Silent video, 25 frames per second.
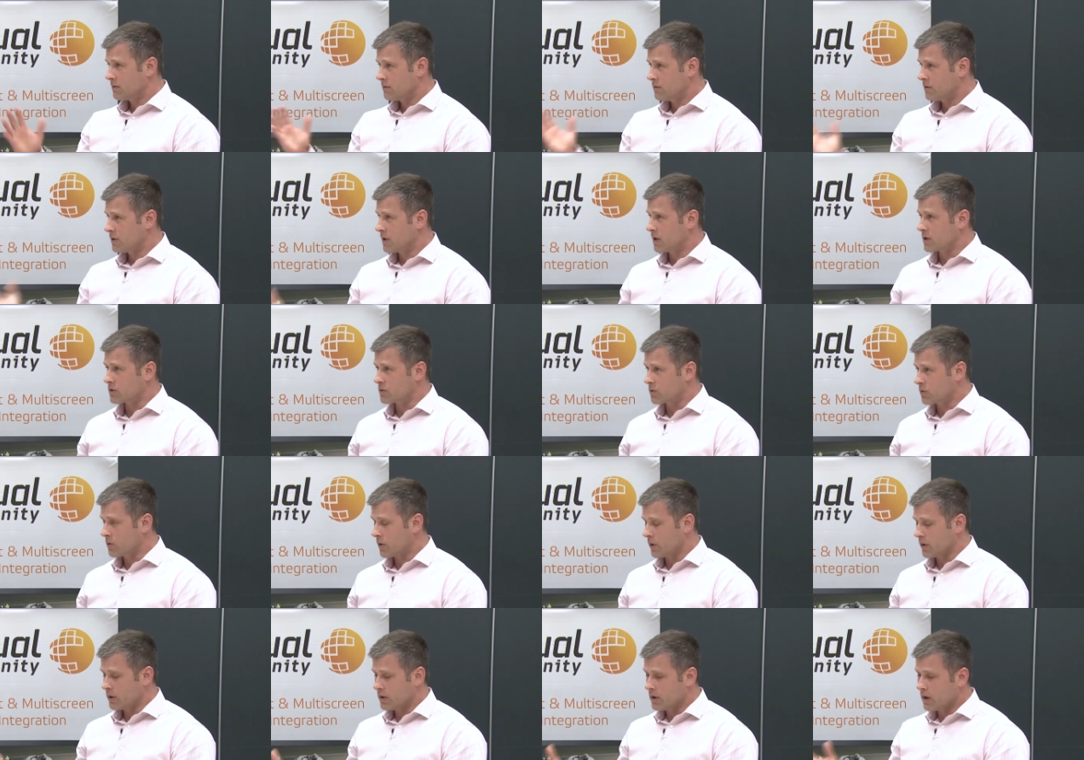you guys
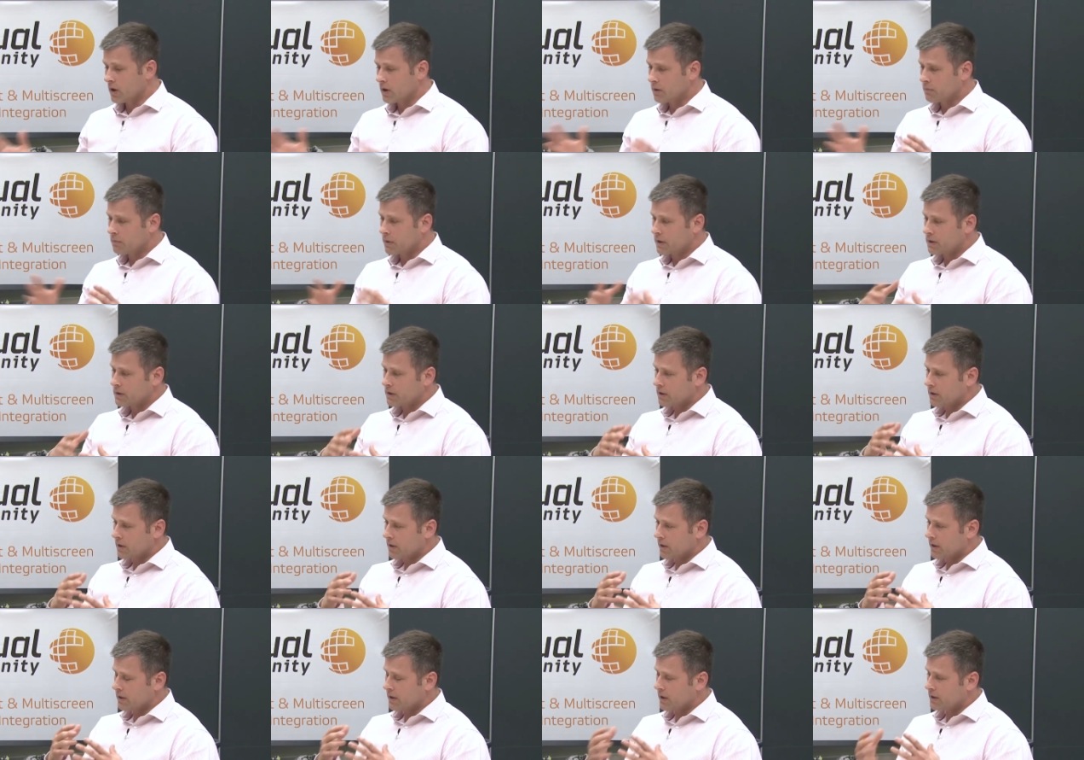were quite young, but
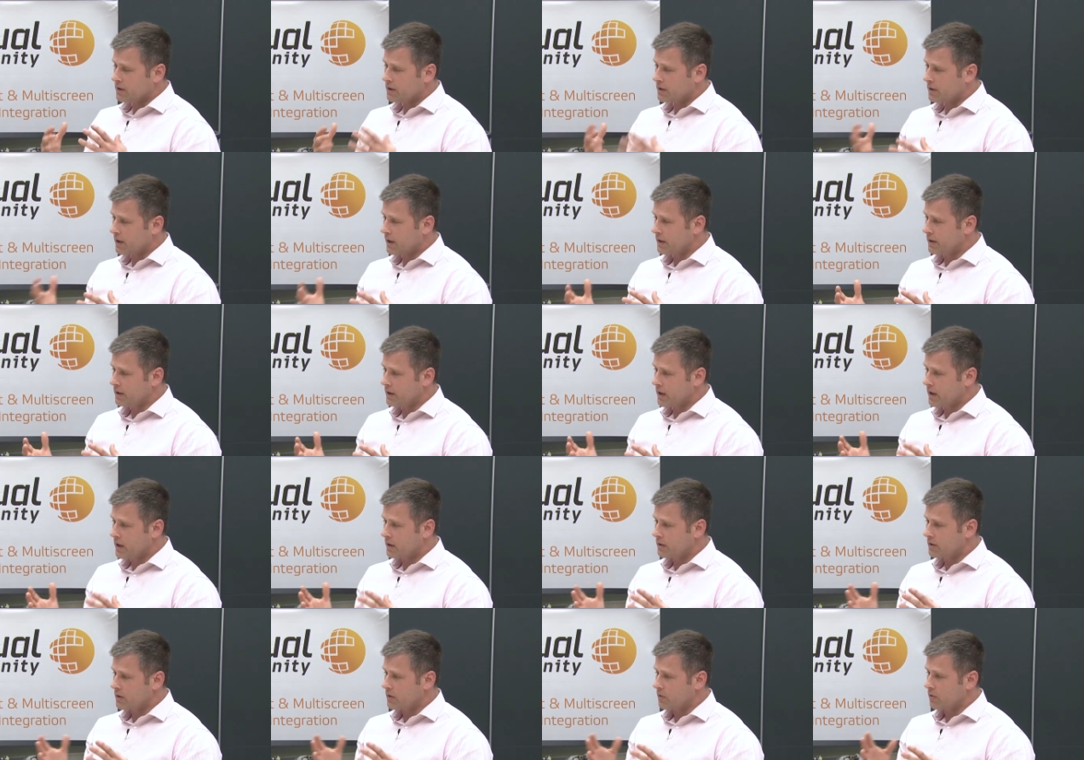in
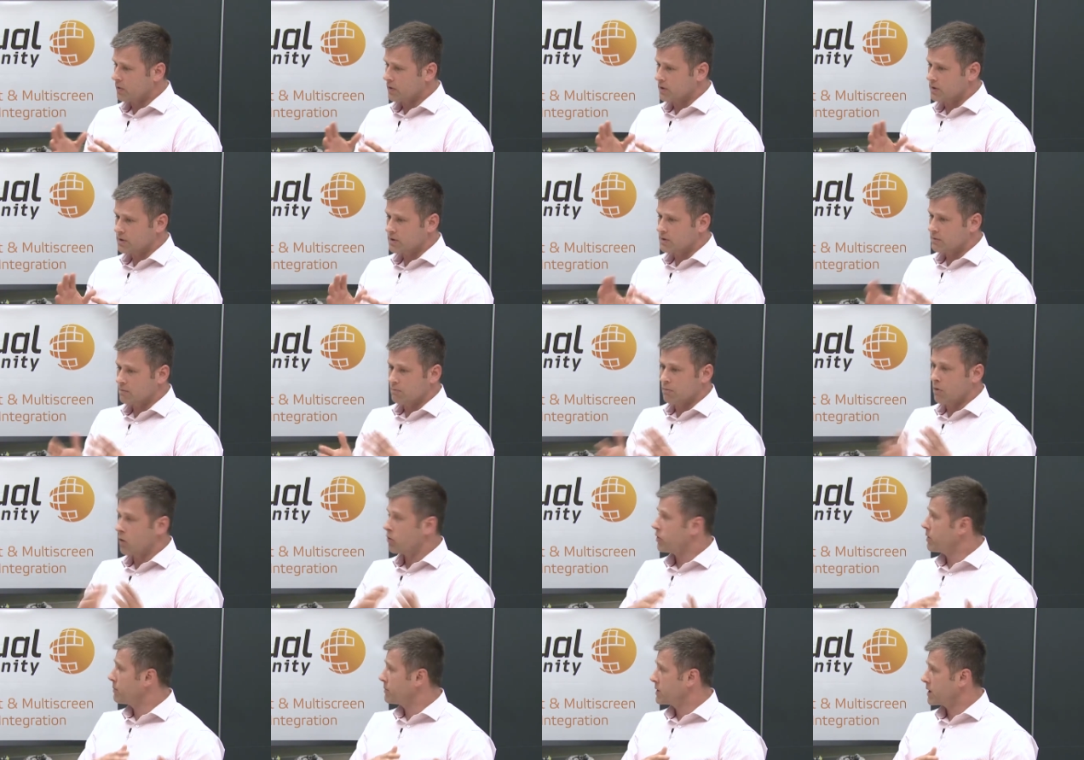1998 there was
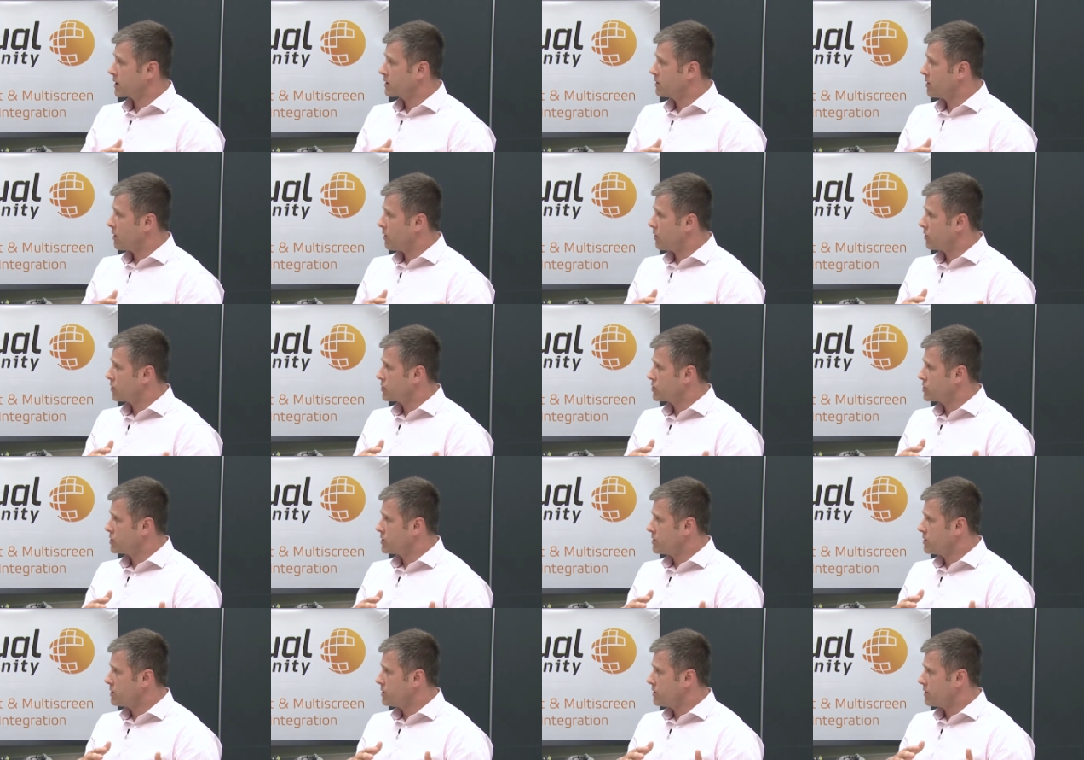modem
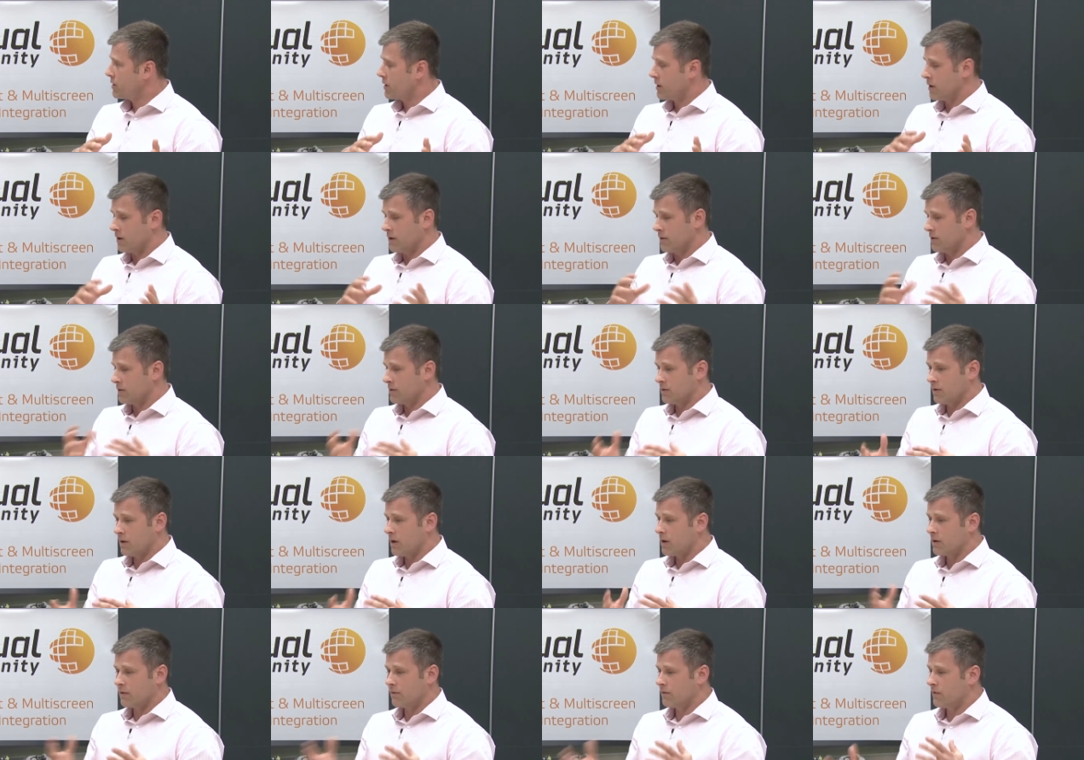technology and
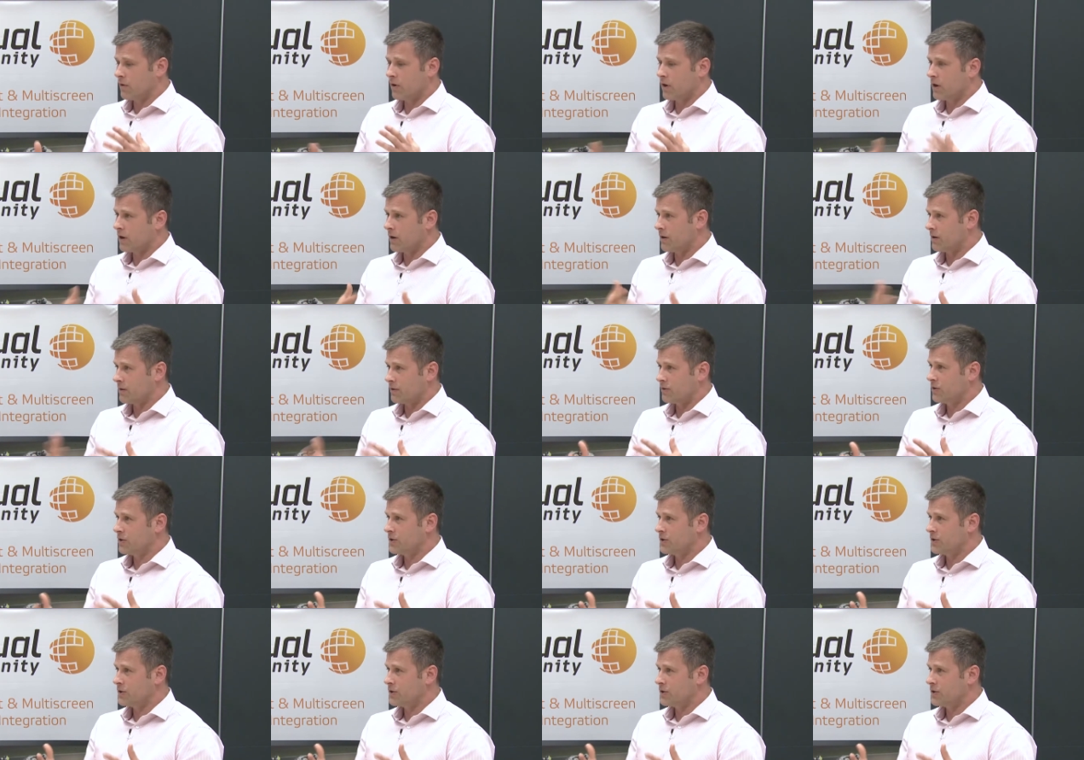not very